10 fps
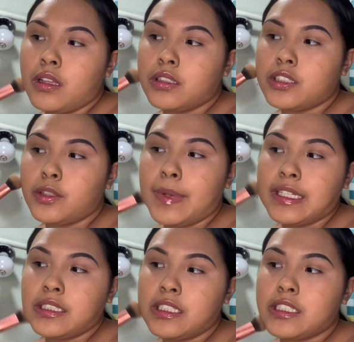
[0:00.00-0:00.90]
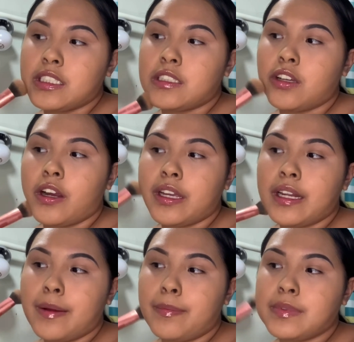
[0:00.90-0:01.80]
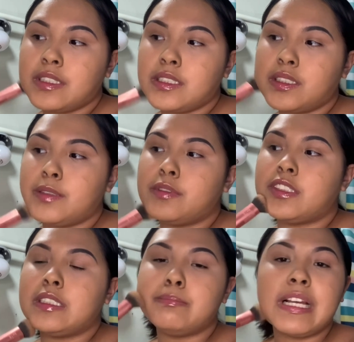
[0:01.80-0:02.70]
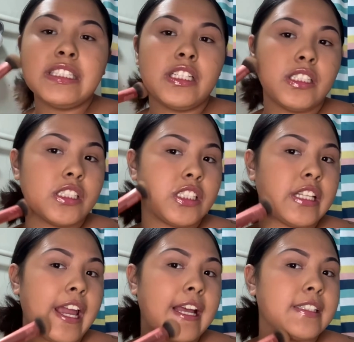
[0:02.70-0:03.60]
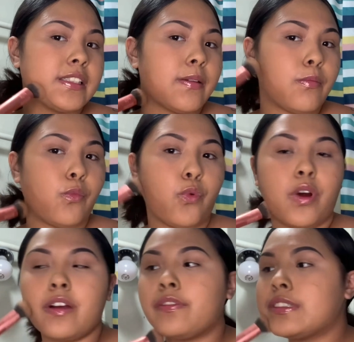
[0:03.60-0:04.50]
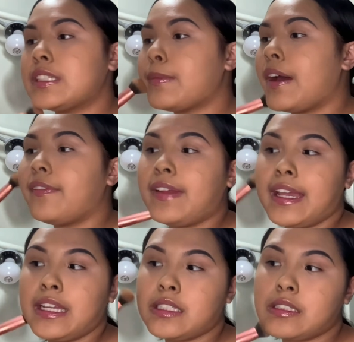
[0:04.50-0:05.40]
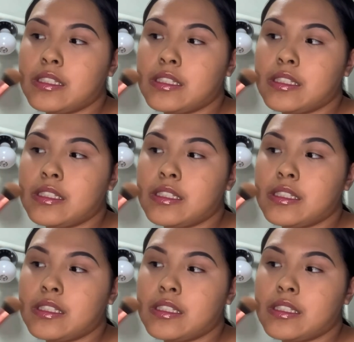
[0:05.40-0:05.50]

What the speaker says: basically just darken up, basically to just add some warmth to my face.